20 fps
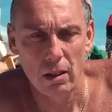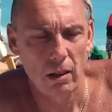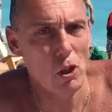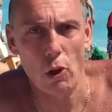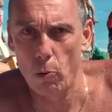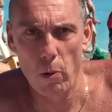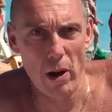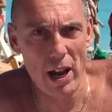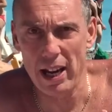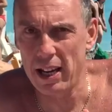
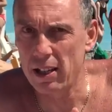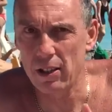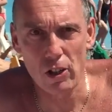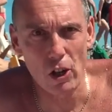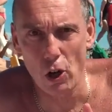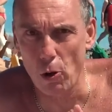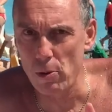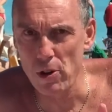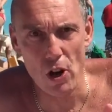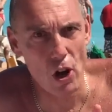No way,
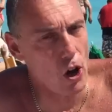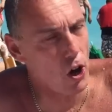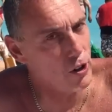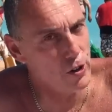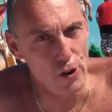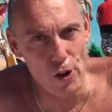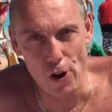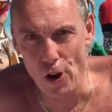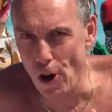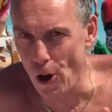no
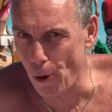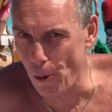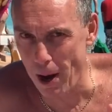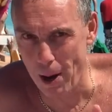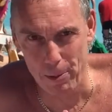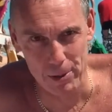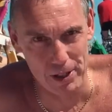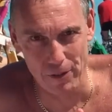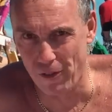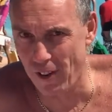way
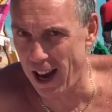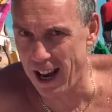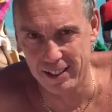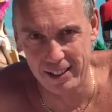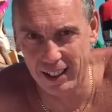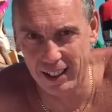was he fighting.